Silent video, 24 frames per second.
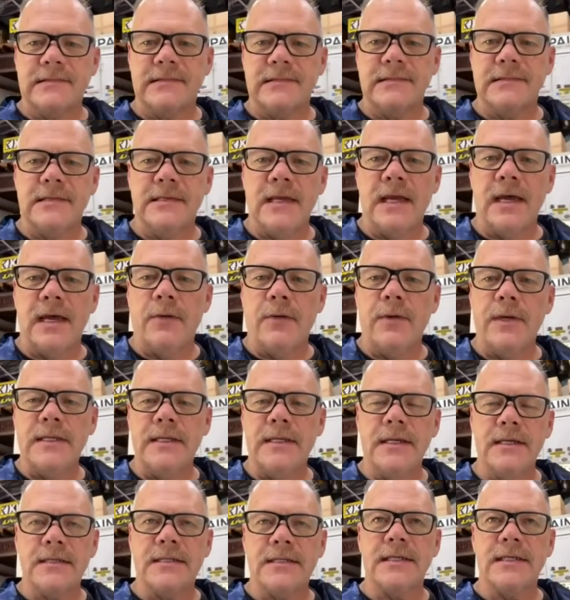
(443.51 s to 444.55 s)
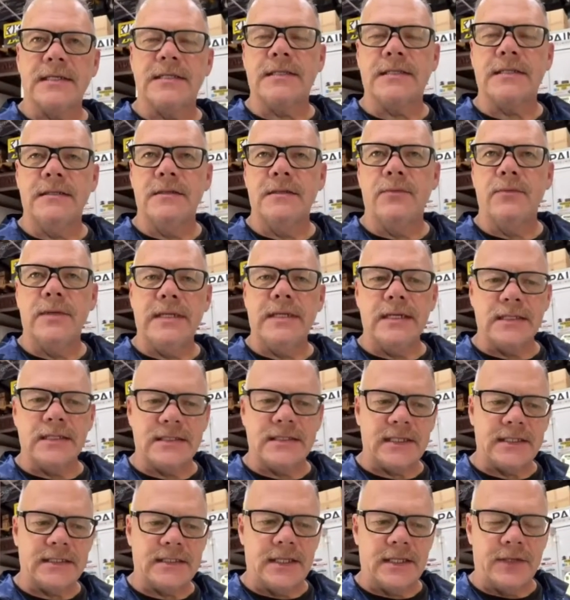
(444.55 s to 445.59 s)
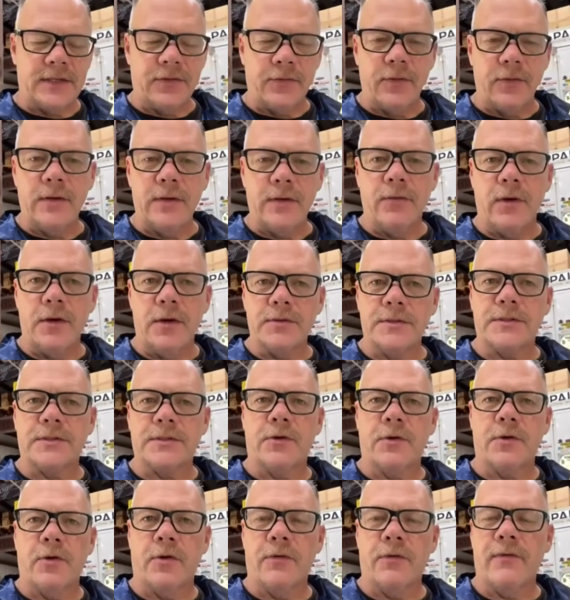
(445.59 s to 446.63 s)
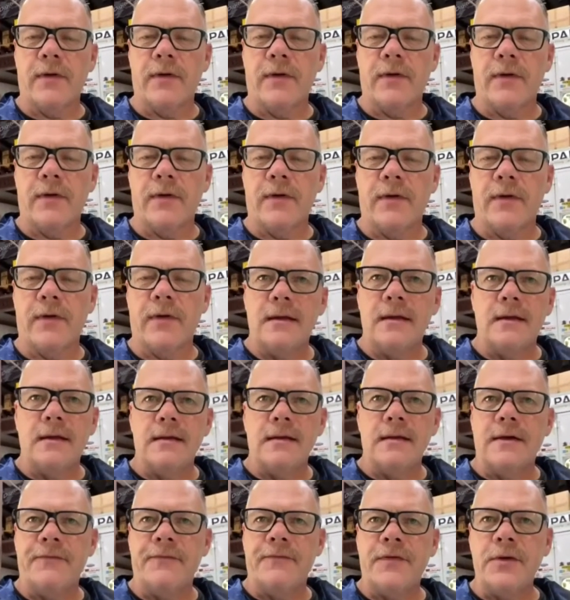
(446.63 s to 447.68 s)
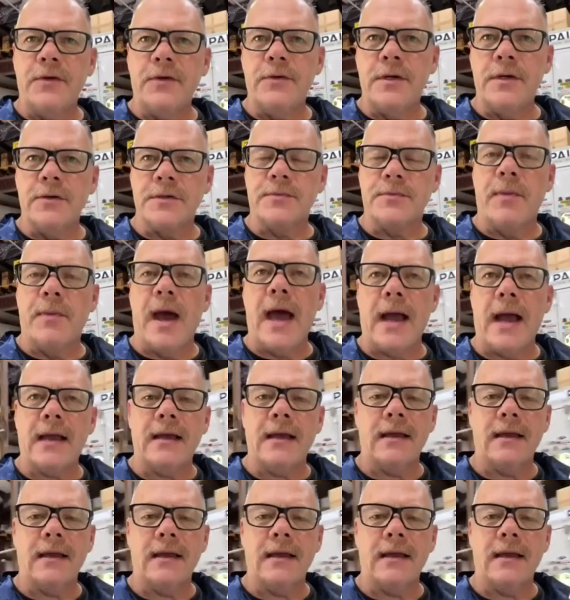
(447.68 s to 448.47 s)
Okay. Yeah, we did a 63 Roadster Corvette a few years back,